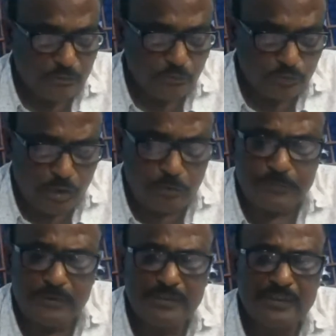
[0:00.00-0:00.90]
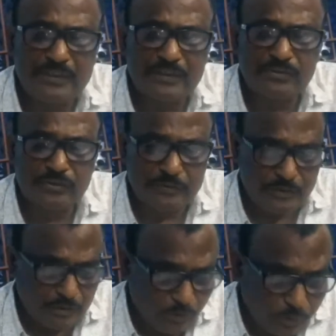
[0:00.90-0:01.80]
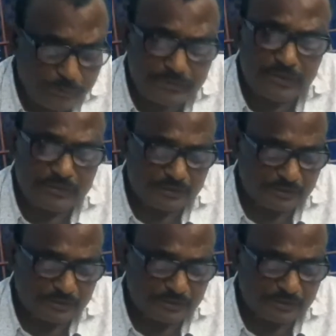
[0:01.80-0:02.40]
without premeditation, always it is